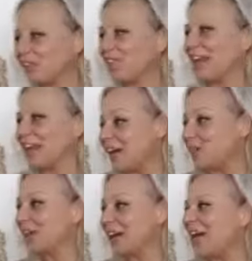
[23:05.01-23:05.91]
find out
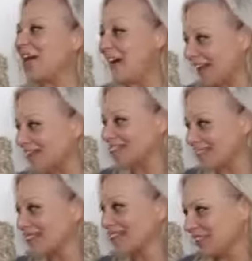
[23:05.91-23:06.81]
what I had
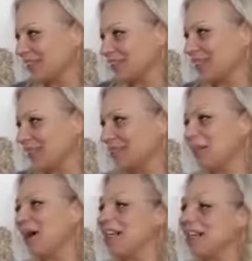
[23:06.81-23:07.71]
in
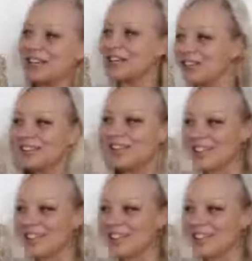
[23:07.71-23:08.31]
my little